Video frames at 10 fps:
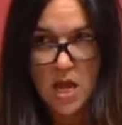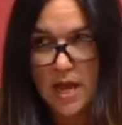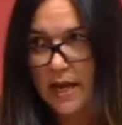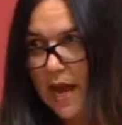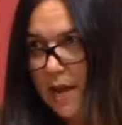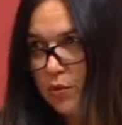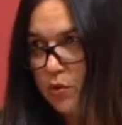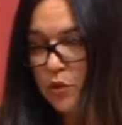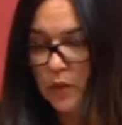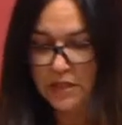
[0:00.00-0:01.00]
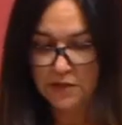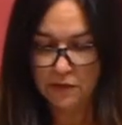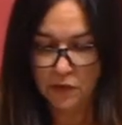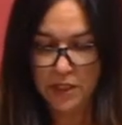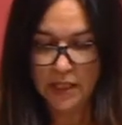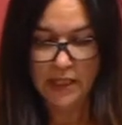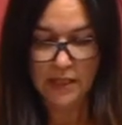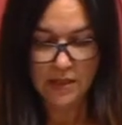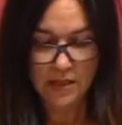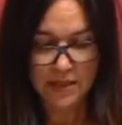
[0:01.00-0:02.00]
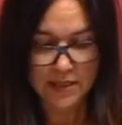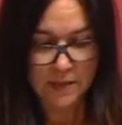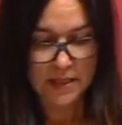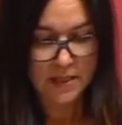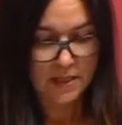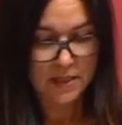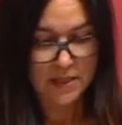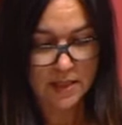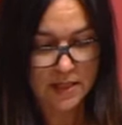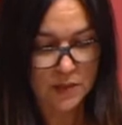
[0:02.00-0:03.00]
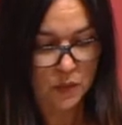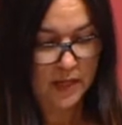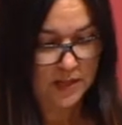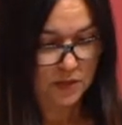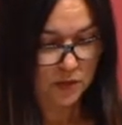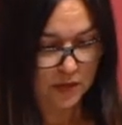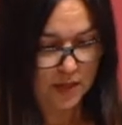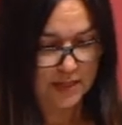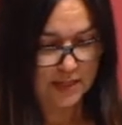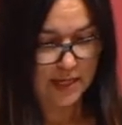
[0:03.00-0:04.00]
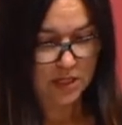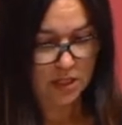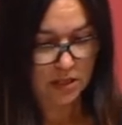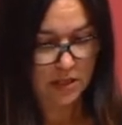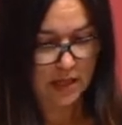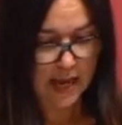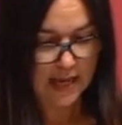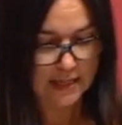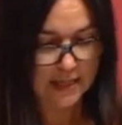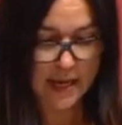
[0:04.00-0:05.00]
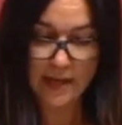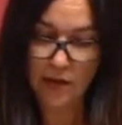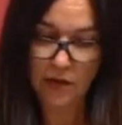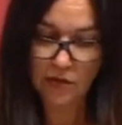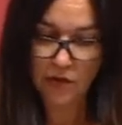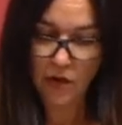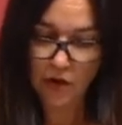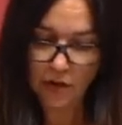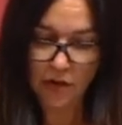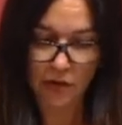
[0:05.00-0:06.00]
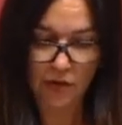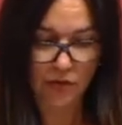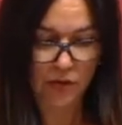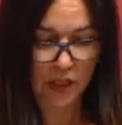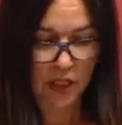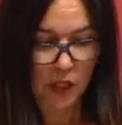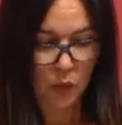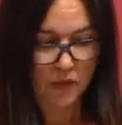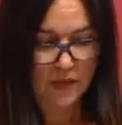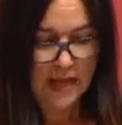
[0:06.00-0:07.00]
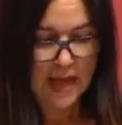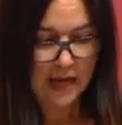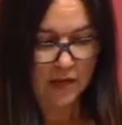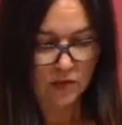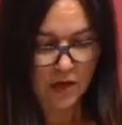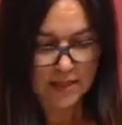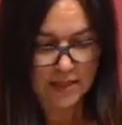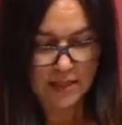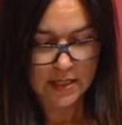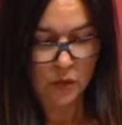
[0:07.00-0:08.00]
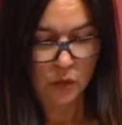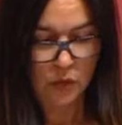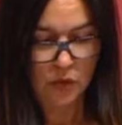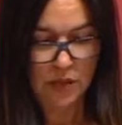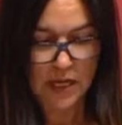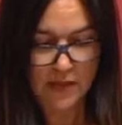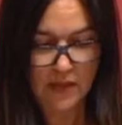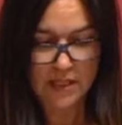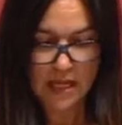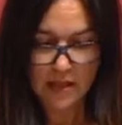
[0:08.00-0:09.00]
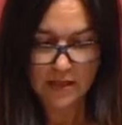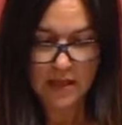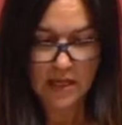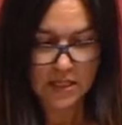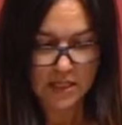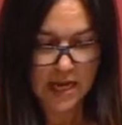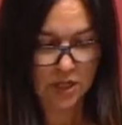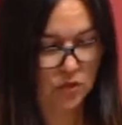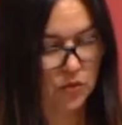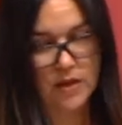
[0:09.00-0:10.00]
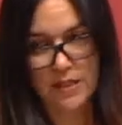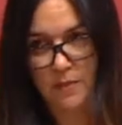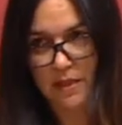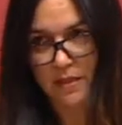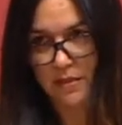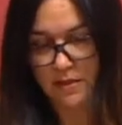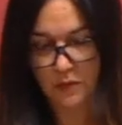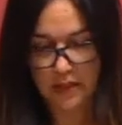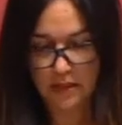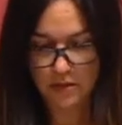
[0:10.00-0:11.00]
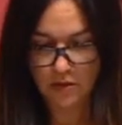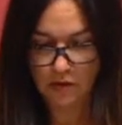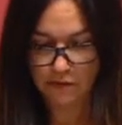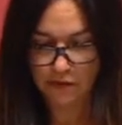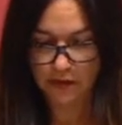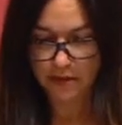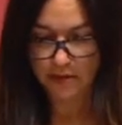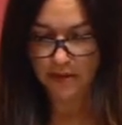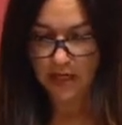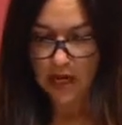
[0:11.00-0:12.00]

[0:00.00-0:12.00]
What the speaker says: In April 2014, the Asbestos Disease Awareness Organisation, ADAO, honoured Lou with the Alan Reinstein Award at the 10th International Asbestos Awareness Conference,